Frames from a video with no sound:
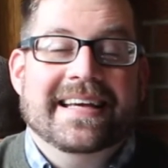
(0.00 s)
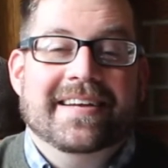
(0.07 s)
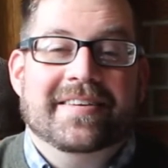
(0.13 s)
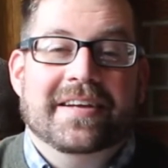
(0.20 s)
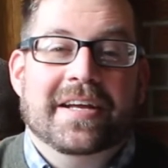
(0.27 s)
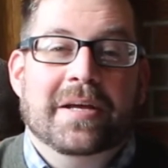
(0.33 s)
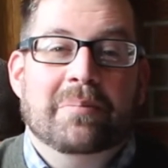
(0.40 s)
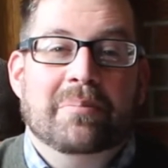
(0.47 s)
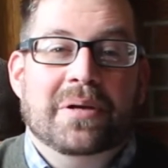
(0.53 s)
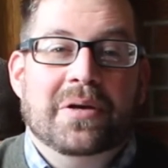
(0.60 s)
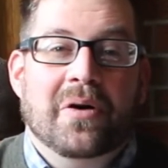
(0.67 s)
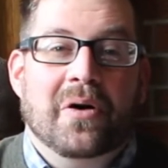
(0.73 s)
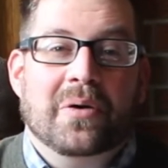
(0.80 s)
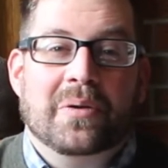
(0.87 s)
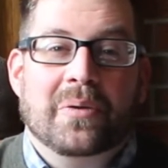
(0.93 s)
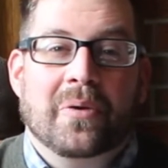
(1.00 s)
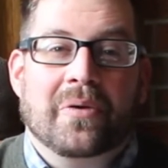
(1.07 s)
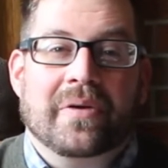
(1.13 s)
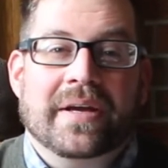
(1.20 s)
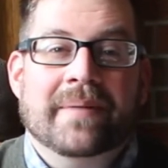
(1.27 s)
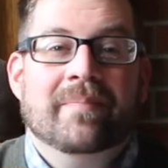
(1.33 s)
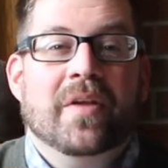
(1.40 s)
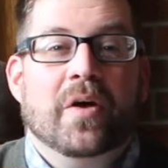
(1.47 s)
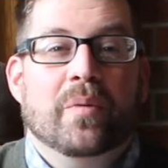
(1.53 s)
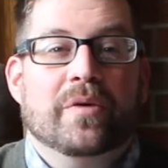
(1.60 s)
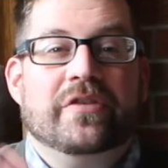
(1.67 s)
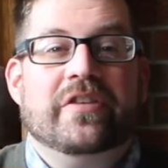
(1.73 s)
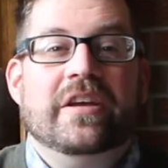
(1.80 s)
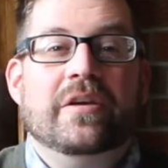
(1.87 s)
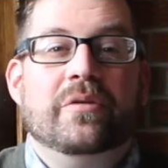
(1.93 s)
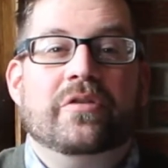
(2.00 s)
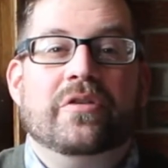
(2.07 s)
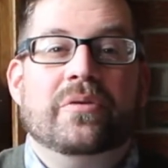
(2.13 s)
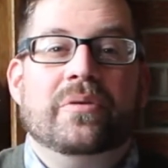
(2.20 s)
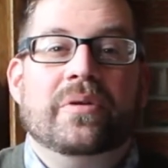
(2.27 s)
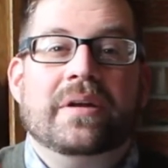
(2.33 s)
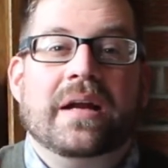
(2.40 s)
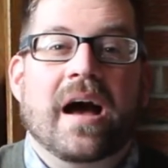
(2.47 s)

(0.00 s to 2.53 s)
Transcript: To Him be all glory. We'll see you soon.